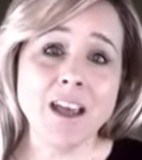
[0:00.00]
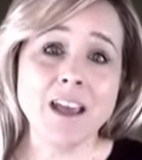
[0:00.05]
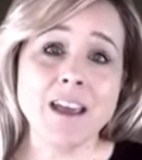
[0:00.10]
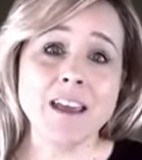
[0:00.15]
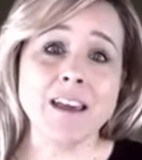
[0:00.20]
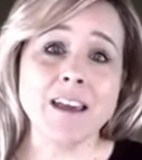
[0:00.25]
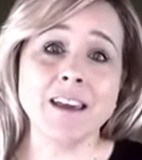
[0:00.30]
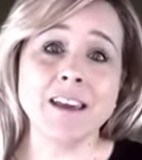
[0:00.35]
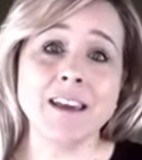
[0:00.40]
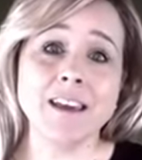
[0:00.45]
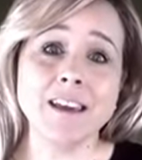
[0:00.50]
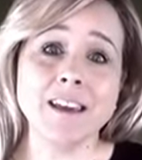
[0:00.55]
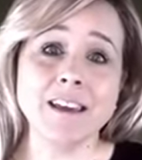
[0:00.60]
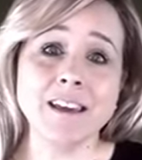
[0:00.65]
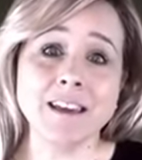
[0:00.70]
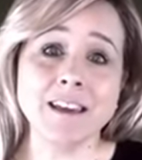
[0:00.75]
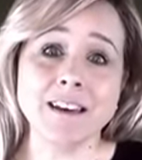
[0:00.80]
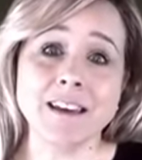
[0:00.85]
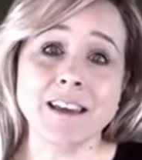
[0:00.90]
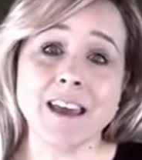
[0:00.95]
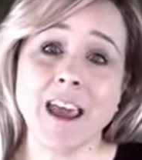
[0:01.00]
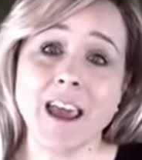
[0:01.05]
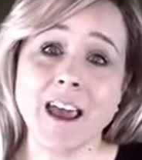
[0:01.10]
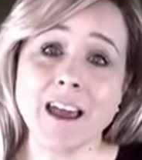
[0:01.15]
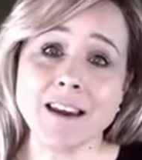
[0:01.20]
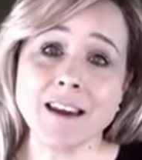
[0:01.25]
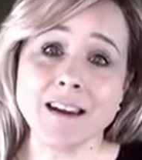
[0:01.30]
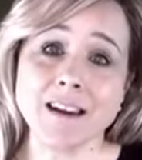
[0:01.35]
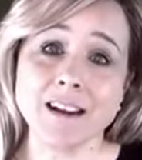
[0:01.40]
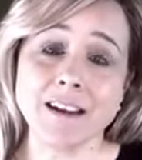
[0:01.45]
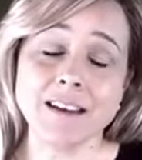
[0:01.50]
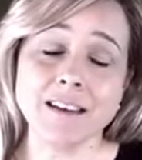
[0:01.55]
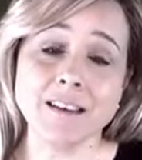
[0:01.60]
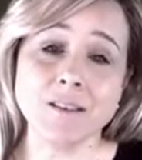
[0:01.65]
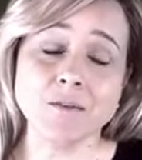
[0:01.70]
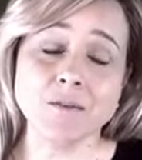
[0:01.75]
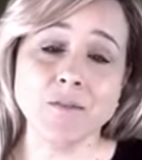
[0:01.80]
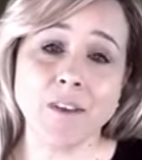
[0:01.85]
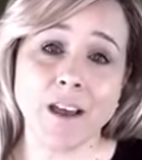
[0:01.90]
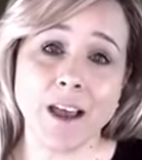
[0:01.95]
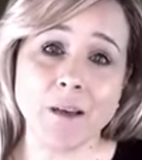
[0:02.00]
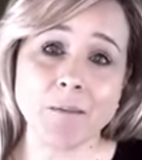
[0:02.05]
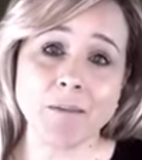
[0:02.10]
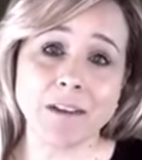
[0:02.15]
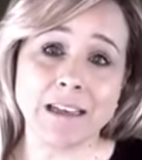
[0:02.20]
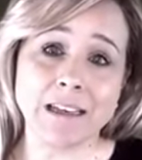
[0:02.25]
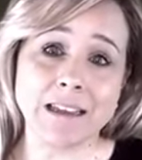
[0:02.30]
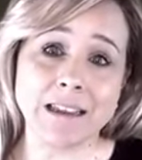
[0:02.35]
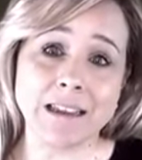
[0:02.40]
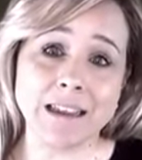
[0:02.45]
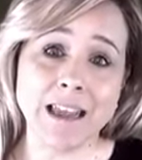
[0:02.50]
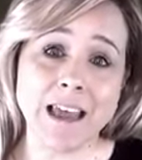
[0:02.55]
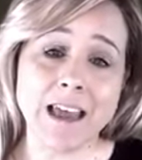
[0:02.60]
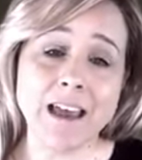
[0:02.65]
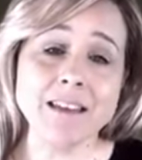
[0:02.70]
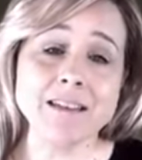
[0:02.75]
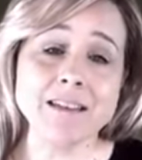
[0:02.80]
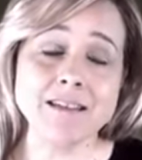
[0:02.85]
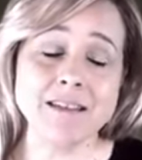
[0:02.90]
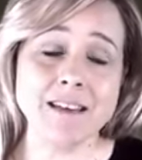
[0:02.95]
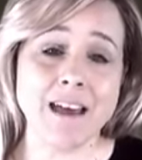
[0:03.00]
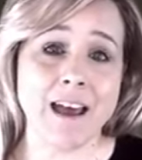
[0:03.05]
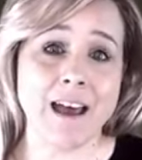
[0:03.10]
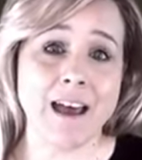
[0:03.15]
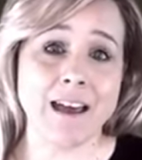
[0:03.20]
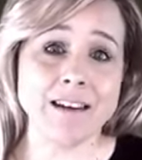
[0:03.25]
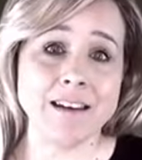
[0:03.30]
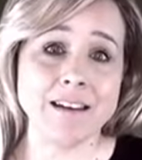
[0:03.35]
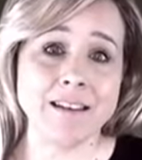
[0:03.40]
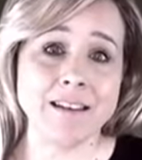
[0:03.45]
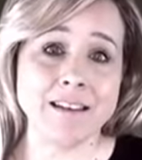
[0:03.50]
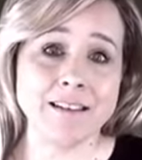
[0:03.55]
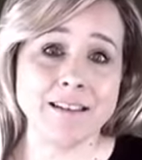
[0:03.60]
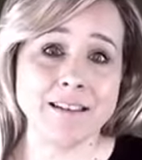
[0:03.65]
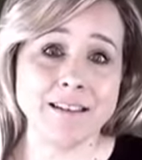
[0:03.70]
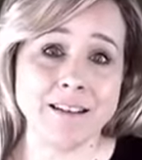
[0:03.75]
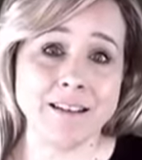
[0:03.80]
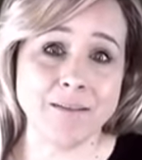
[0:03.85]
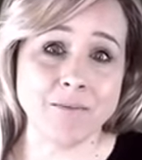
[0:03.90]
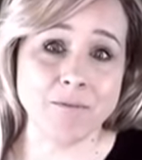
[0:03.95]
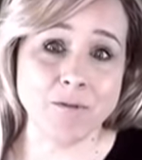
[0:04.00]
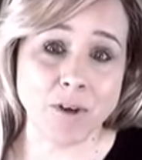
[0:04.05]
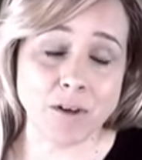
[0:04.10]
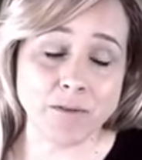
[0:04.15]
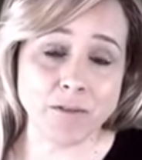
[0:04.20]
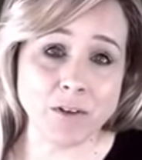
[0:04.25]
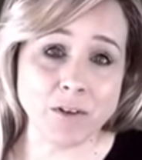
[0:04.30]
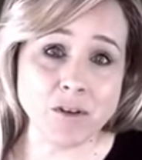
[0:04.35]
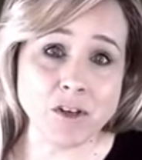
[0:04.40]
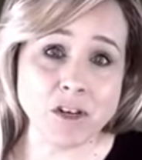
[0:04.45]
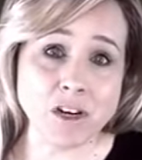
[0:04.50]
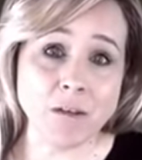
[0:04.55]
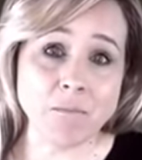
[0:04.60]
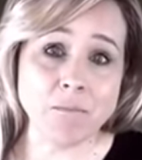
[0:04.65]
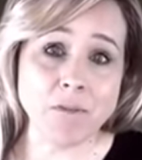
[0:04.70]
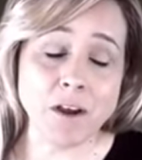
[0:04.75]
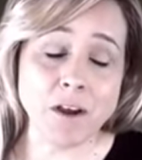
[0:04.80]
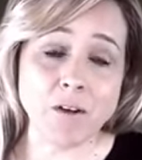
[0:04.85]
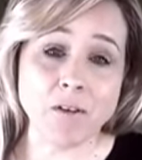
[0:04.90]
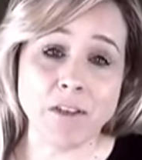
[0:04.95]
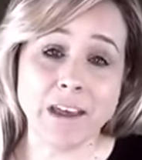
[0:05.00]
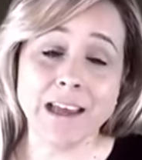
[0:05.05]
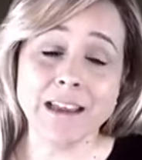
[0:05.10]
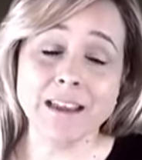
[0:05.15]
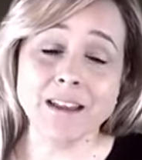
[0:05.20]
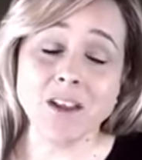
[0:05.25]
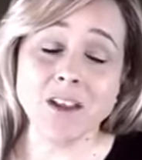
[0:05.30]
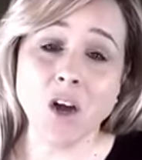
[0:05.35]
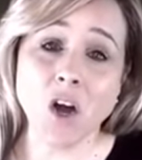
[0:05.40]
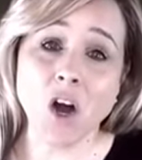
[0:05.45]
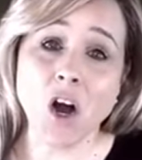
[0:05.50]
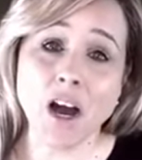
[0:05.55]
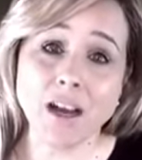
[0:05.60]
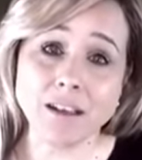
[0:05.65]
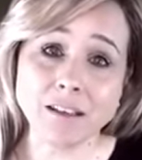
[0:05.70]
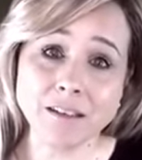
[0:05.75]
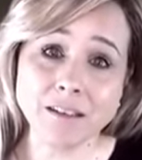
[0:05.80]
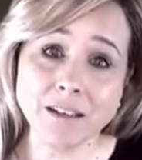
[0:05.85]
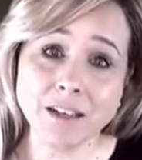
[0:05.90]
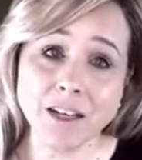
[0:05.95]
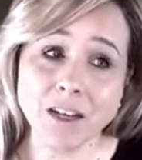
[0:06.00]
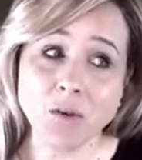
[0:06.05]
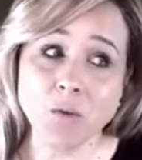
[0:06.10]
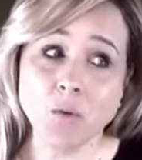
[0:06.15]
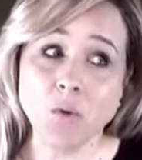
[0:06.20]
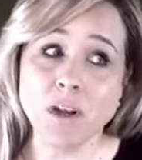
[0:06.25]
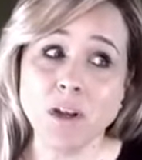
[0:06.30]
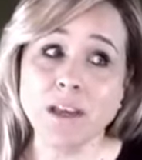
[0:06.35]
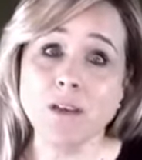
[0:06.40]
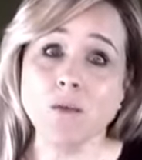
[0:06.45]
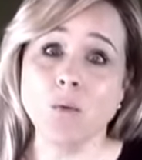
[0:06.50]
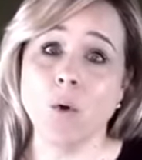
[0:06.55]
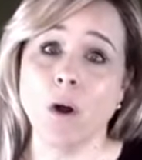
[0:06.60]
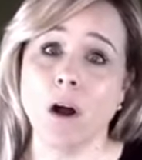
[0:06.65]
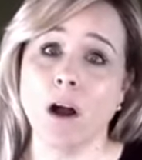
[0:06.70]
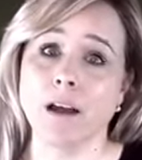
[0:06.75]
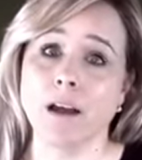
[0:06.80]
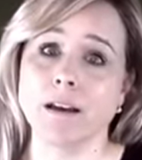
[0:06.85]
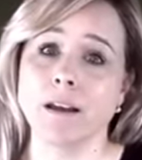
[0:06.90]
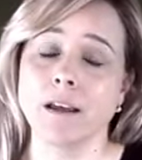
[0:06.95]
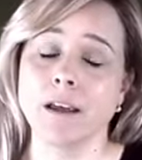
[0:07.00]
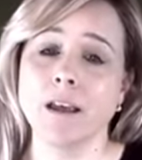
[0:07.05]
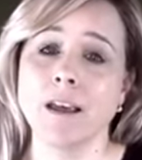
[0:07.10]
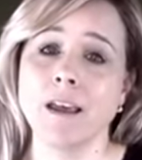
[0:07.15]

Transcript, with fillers: he in Canada, his family led that revolution up there. They lost. We won.